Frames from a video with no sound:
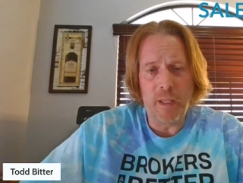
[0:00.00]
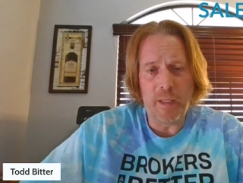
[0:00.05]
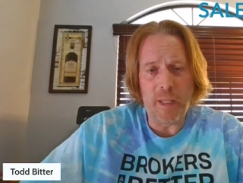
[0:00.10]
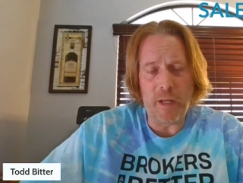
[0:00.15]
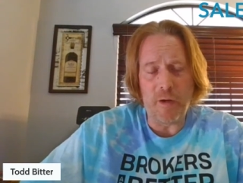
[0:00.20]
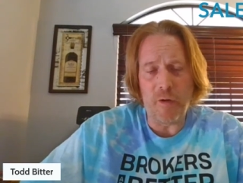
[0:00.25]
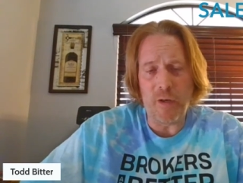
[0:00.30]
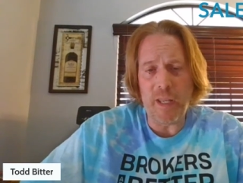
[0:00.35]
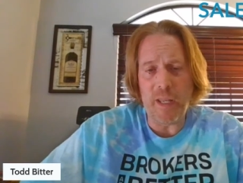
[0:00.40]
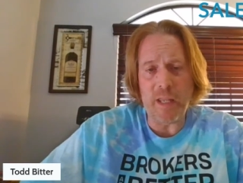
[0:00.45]

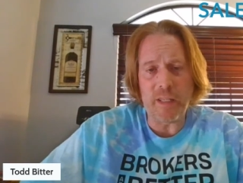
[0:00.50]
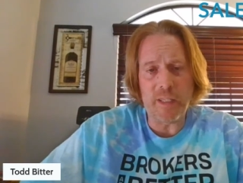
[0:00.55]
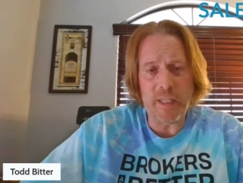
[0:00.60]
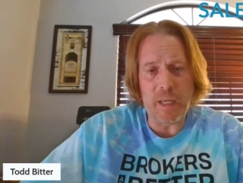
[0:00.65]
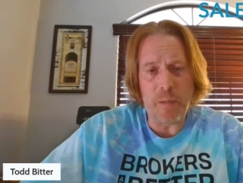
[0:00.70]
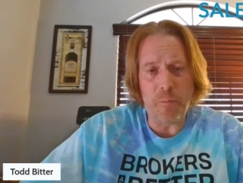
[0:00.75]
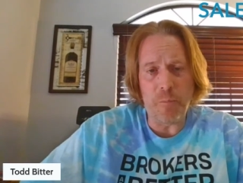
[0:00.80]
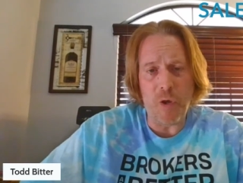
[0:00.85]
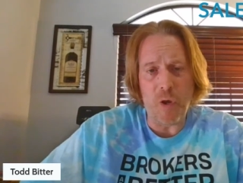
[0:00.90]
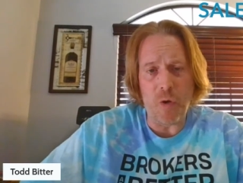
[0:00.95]
that are in that
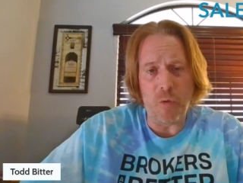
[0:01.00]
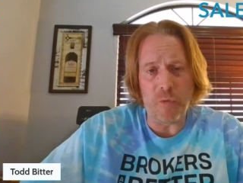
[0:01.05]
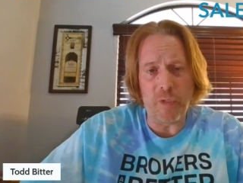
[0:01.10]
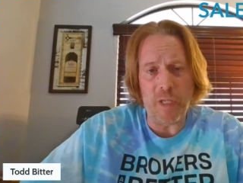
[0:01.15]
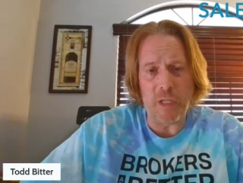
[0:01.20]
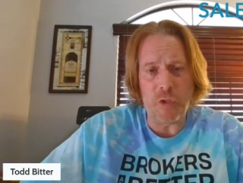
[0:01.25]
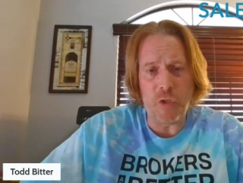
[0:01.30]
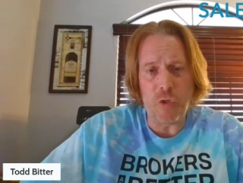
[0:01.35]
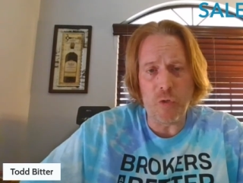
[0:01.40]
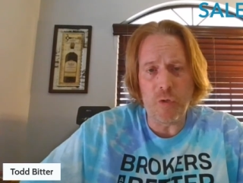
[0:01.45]
same boat
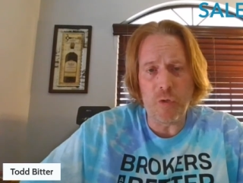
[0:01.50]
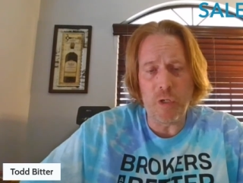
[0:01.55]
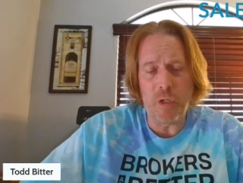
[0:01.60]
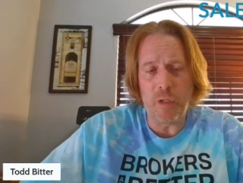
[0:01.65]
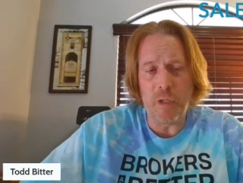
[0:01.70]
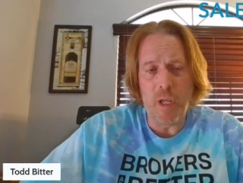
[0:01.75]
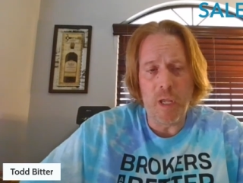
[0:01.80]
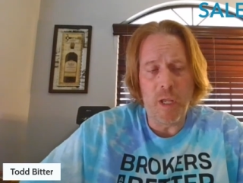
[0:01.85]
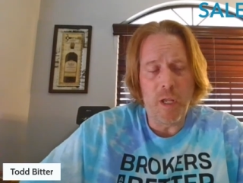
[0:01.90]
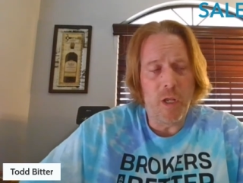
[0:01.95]
that you
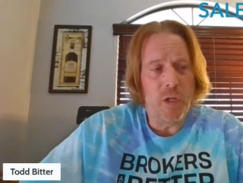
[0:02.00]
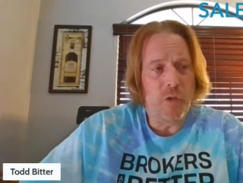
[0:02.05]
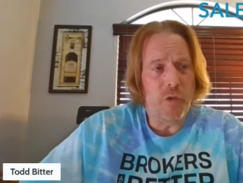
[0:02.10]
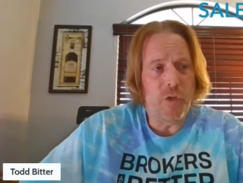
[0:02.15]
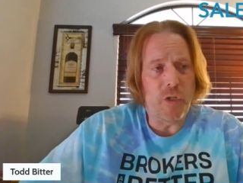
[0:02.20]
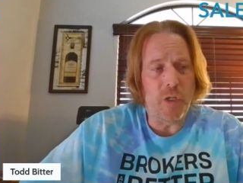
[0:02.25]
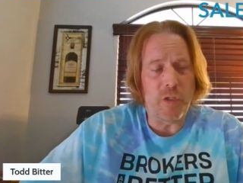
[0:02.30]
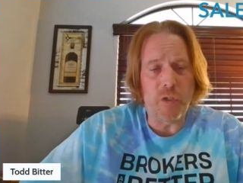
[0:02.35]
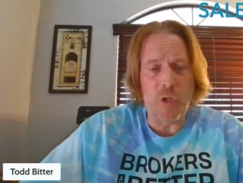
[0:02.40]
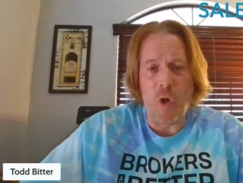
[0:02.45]
could
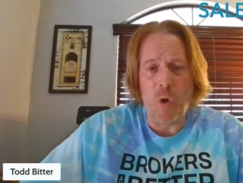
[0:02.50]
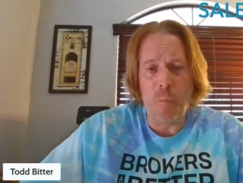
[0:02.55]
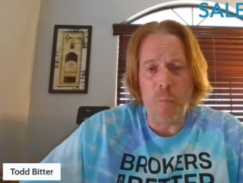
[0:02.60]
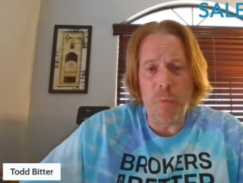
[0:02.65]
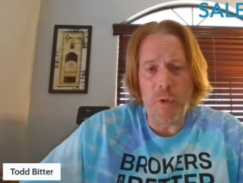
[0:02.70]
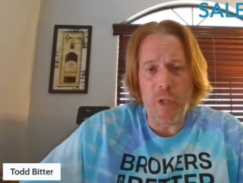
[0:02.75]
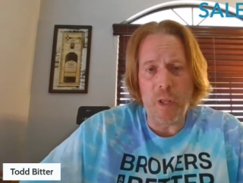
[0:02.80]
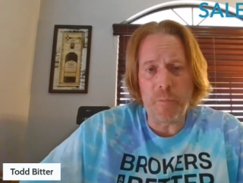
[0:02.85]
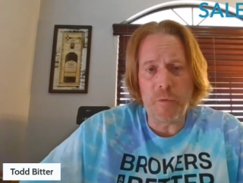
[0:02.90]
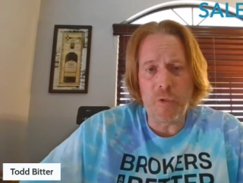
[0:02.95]
just
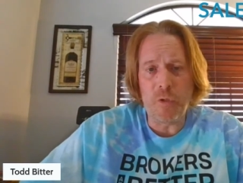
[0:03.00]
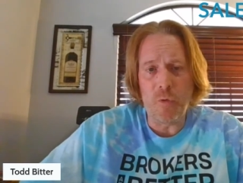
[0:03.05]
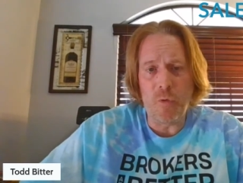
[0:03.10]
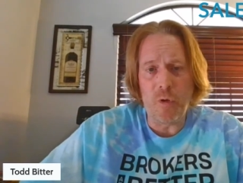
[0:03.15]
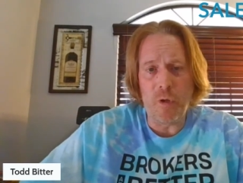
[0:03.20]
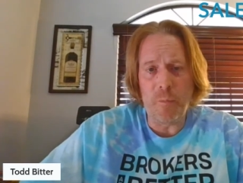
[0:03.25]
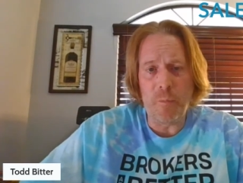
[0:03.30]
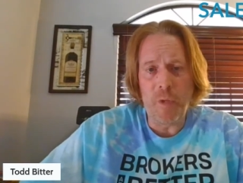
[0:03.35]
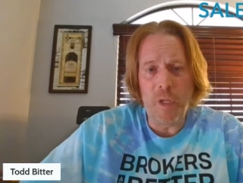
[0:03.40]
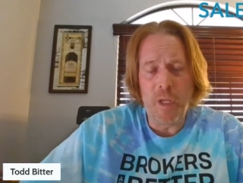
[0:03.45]
open up to
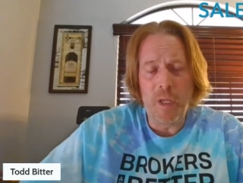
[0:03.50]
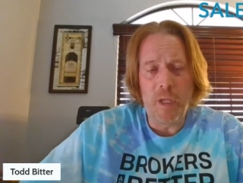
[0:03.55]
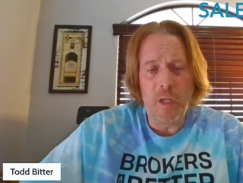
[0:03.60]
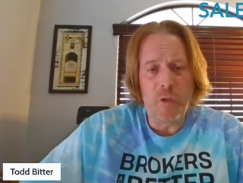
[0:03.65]
them